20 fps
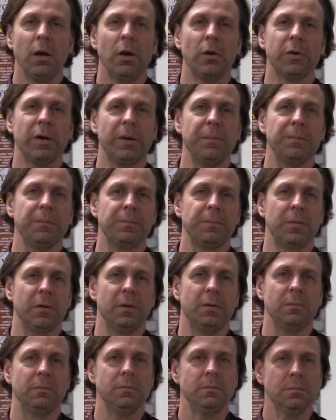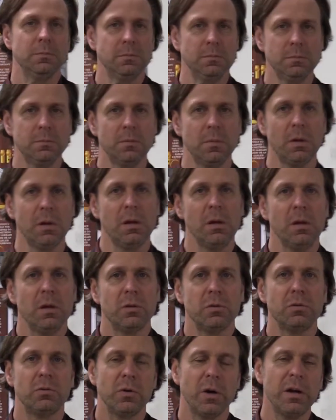Okay,
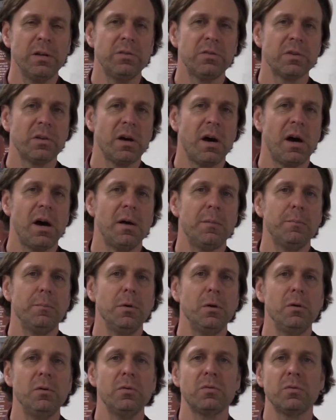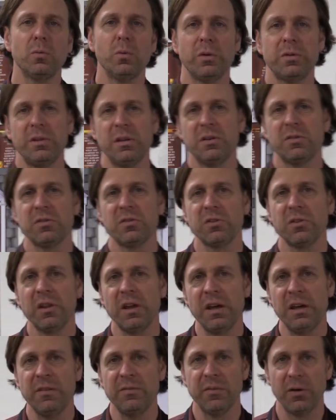Dred Scott moves with his
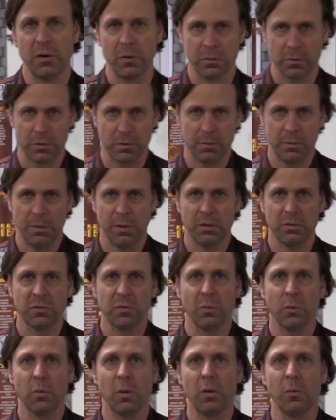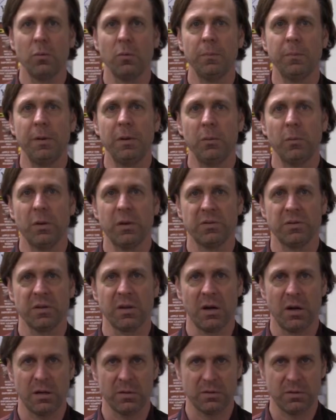slave owner into what will be
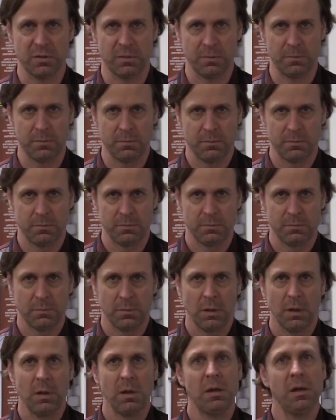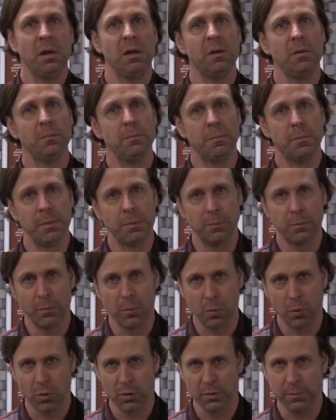Wisconsin. He'd been
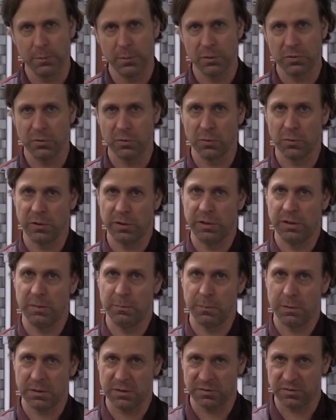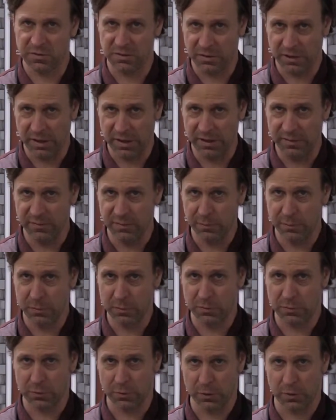born in Missouri, had been a slave in
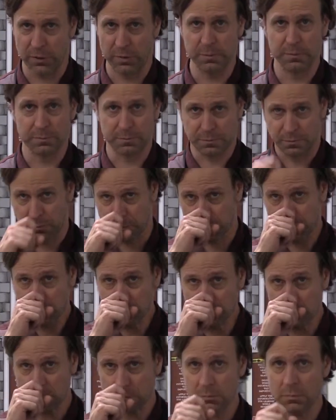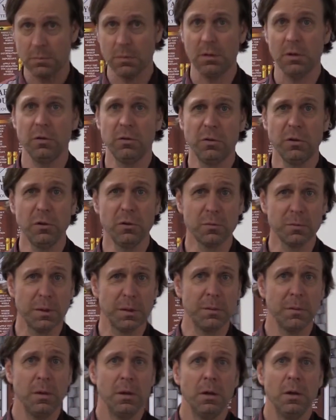Missouri, excuse me.
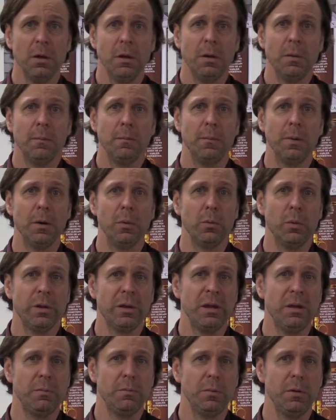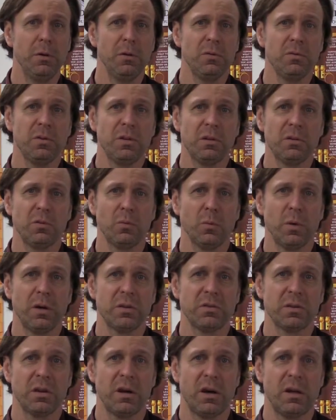But when he moves into
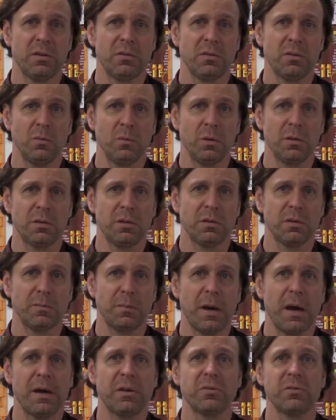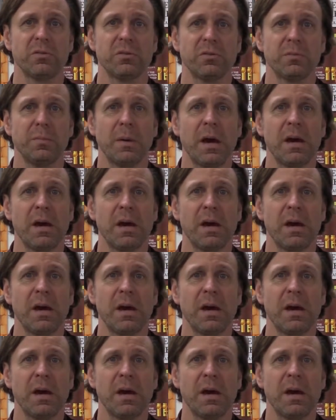Wisconsin with his master